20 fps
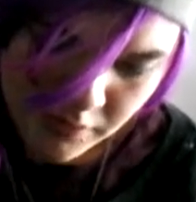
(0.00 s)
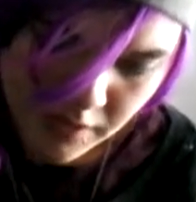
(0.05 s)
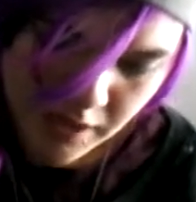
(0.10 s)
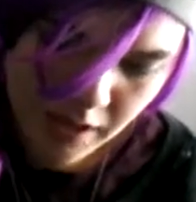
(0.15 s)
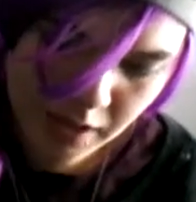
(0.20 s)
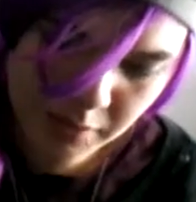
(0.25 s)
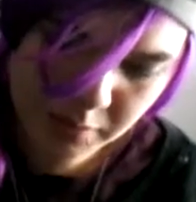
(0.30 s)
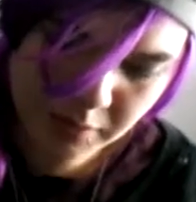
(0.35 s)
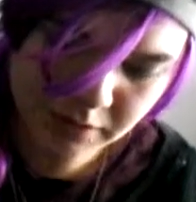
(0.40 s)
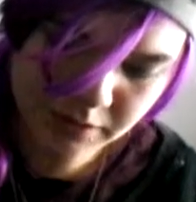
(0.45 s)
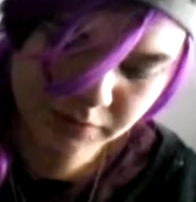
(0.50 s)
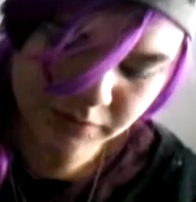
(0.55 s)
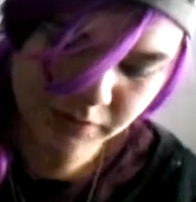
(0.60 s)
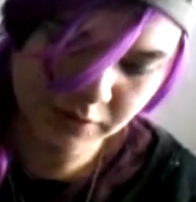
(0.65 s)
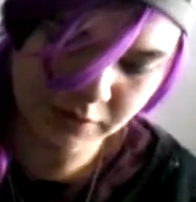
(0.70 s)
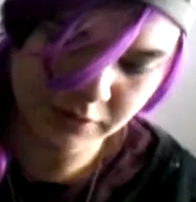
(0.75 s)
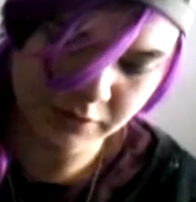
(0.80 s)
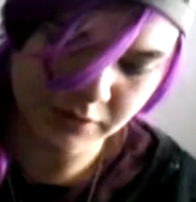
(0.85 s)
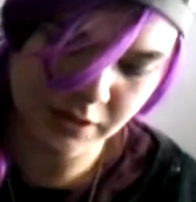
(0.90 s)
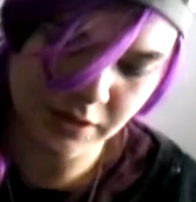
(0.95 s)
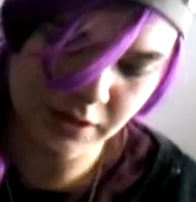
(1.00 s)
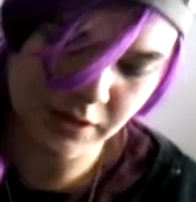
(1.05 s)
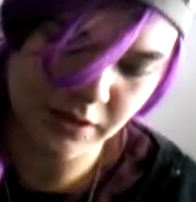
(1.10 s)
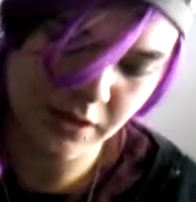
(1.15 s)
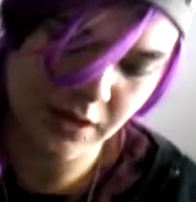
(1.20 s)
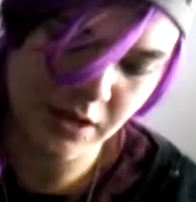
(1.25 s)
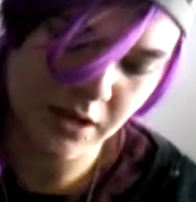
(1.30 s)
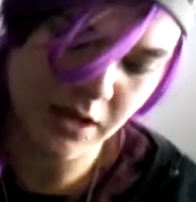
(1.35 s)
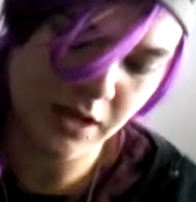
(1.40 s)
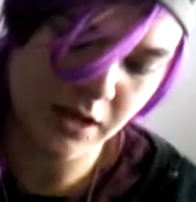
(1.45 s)
They had a bunch of others, like
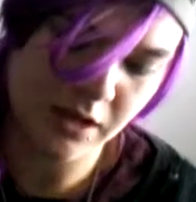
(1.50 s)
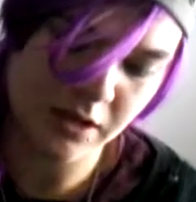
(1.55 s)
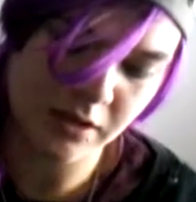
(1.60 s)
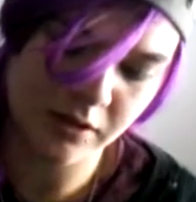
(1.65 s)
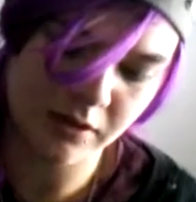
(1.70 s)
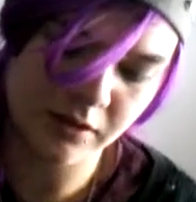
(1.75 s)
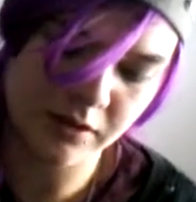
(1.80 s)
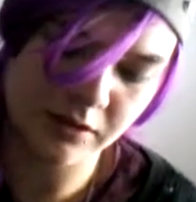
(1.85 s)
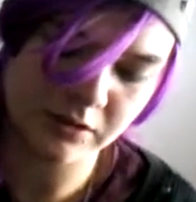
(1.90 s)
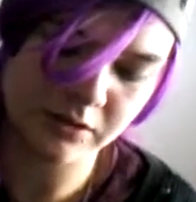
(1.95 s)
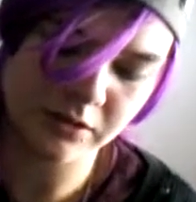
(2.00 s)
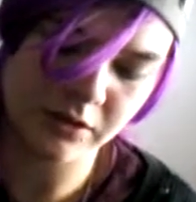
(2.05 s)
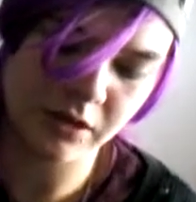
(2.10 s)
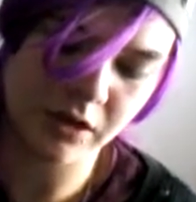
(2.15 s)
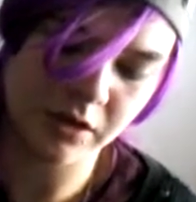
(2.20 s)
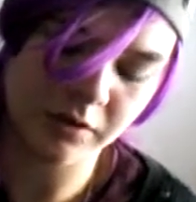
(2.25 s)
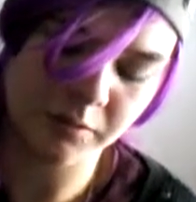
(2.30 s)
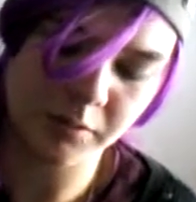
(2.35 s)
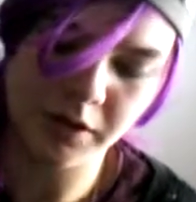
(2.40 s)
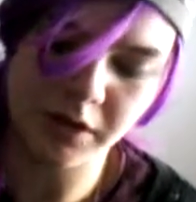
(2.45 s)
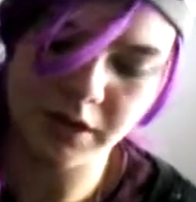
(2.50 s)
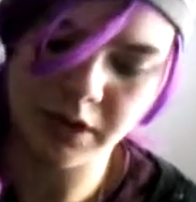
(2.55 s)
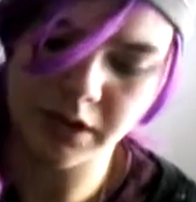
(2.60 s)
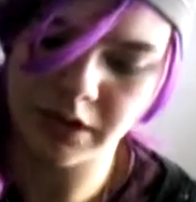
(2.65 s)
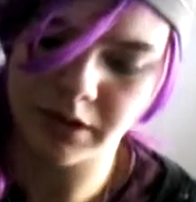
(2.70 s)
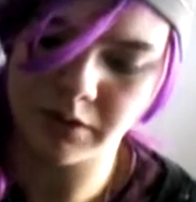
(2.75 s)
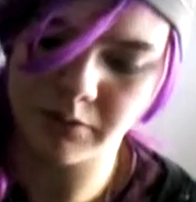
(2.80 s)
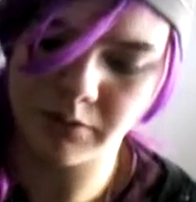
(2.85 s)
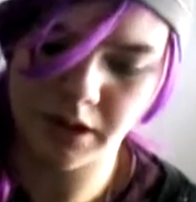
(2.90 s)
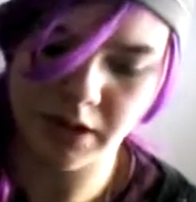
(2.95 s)
they had the sock
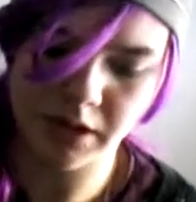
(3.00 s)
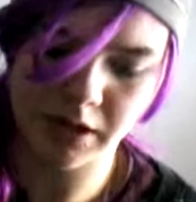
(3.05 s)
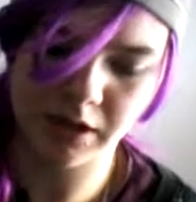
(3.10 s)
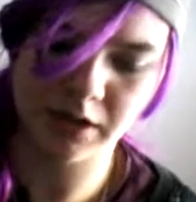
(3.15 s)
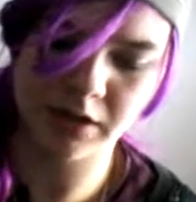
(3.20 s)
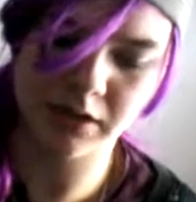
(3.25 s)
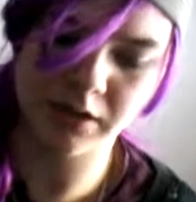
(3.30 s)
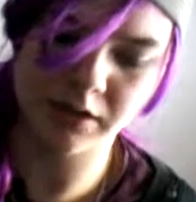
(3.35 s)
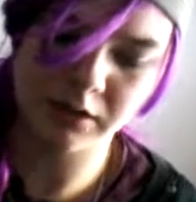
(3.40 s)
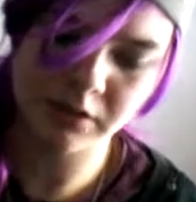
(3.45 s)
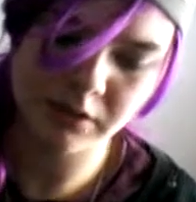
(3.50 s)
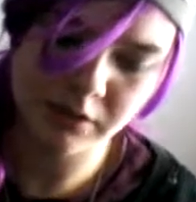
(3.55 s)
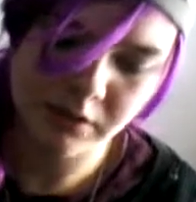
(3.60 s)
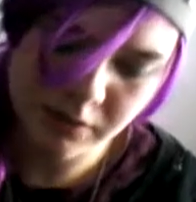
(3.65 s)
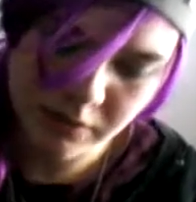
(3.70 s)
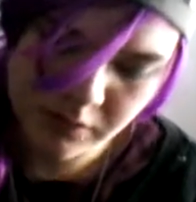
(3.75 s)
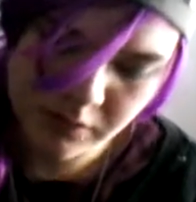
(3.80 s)
monkey riding a